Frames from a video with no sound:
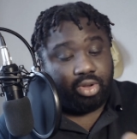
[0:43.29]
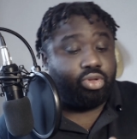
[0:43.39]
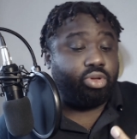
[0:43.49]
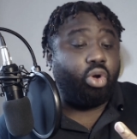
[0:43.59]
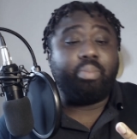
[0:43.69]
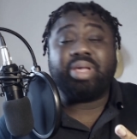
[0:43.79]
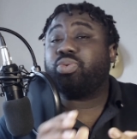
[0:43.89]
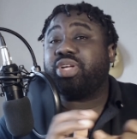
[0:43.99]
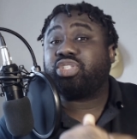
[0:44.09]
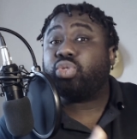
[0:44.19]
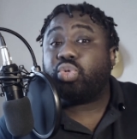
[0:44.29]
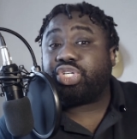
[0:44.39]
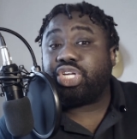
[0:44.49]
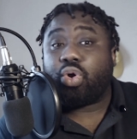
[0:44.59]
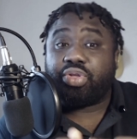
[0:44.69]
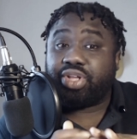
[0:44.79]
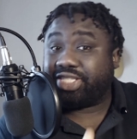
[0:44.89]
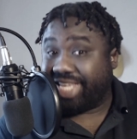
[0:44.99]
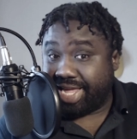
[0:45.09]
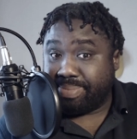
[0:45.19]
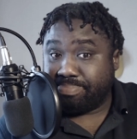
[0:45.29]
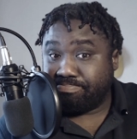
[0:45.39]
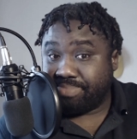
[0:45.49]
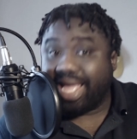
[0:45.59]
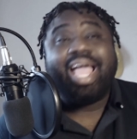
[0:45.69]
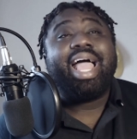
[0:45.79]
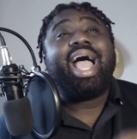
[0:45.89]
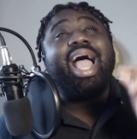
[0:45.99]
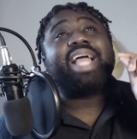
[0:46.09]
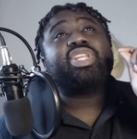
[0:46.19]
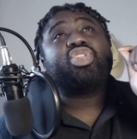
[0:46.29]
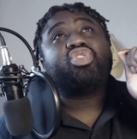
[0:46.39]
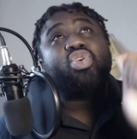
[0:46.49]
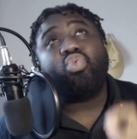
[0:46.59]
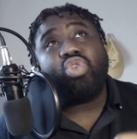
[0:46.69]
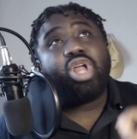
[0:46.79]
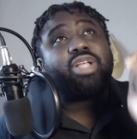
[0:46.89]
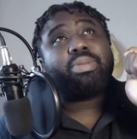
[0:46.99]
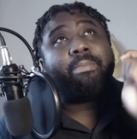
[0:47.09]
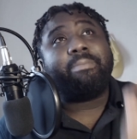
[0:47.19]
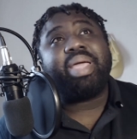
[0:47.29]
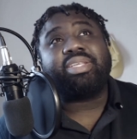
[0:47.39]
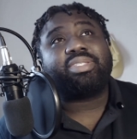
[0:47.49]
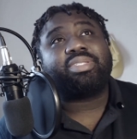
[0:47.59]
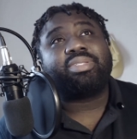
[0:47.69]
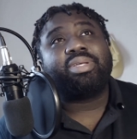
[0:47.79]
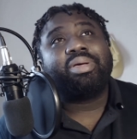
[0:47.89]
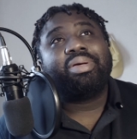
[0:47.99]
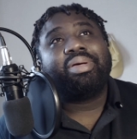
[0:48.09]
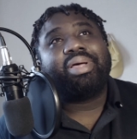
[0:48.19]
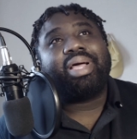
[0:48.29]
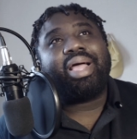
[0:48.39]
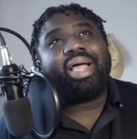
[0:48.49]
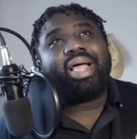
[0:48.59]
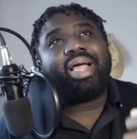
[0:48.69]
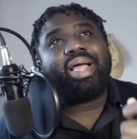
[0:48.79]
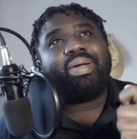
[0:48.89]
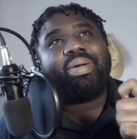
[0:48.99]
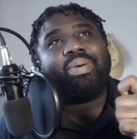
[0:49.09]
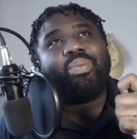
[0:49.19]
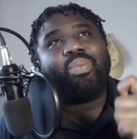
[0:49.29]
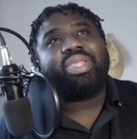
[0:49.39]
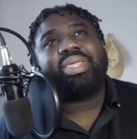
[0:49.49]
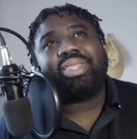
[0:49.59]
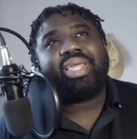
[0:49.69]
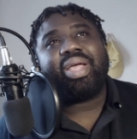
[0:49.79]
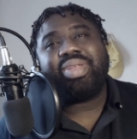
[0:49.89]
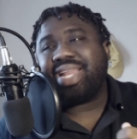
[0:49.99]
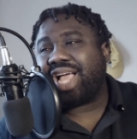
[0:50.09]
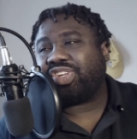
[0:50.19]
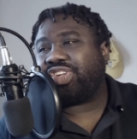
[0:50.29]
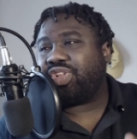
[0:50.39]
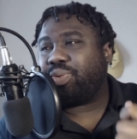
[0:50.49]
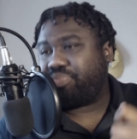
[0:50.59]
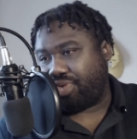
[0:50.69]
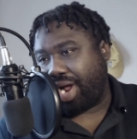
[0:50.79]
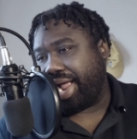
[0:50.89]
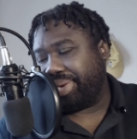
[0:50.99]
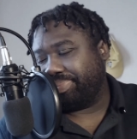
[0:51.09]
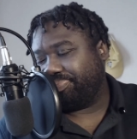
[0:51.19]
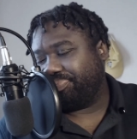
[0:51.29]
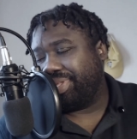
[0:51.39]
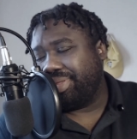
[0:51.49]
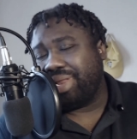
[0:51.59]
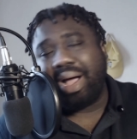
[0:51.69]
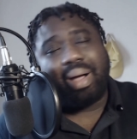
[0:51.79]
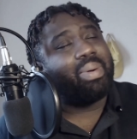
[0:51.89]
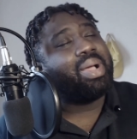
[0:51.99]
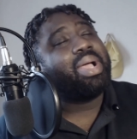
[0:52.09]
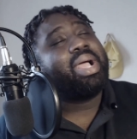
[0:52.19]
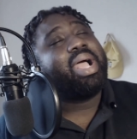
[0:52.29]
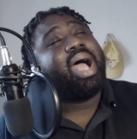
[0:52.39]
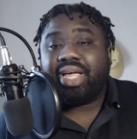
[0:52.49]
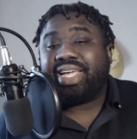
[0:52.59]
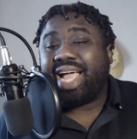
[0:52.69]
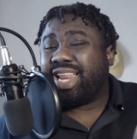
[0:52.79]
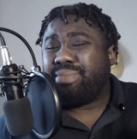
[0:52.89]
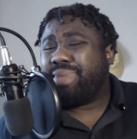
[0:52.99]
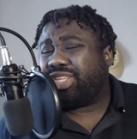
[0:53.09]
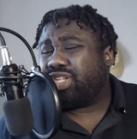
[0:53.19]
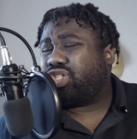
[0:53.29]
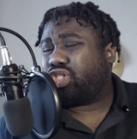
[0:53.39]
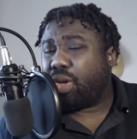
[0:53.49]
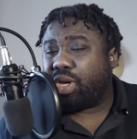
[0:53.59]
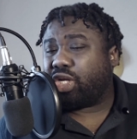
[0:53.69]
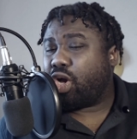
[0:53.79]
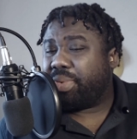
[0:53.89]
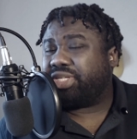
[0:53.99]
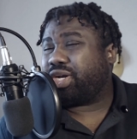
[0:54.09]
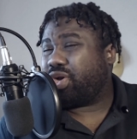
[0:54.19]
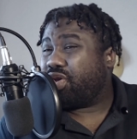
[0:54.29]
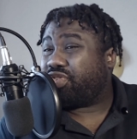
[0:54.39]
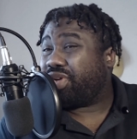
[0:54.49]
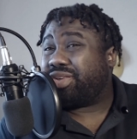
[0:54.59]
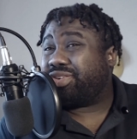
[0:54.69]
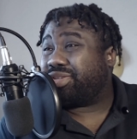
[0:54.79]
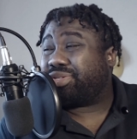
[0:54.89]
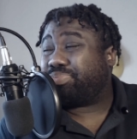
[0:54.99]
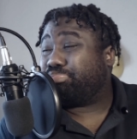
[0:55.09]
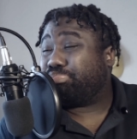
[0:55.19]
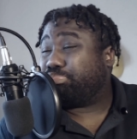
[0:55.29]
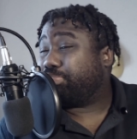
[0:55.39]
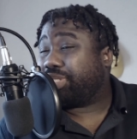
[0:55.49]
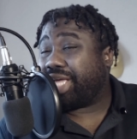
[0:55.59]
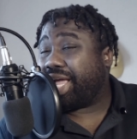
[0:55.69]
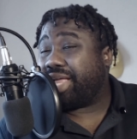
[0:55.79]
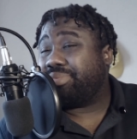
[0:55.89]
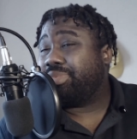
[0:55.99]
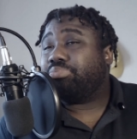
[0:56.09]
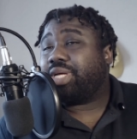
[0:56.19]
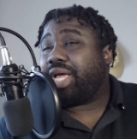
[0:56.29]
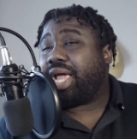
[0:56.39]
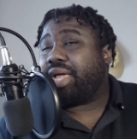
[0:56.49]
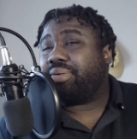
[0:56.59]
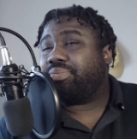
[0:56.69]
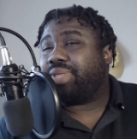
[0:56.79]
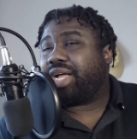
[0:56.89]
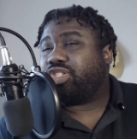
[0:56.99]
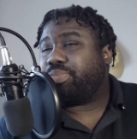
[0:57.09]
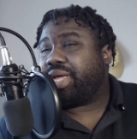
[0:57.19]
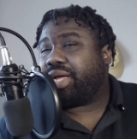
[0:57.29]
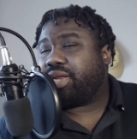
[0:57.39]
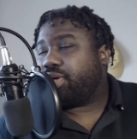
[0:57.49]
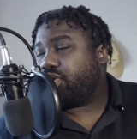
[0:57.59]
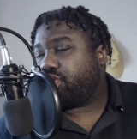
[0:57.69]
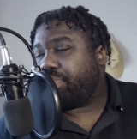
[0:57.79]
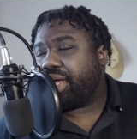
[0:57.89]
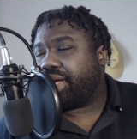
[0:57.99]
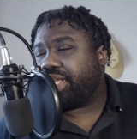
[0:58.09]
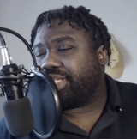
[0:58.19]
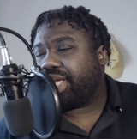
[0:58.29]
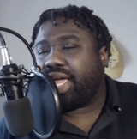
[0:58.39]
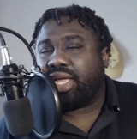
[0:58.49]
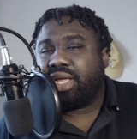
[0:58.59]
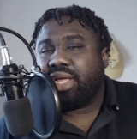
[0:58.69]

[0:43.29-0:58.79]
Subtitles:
don't mess with their sushi or their tea, and do not mess with their national pride. No, can you imagine someone coming to your country and just saying, hey, like a Jamaican, you're in Jamaica, and you say, hey,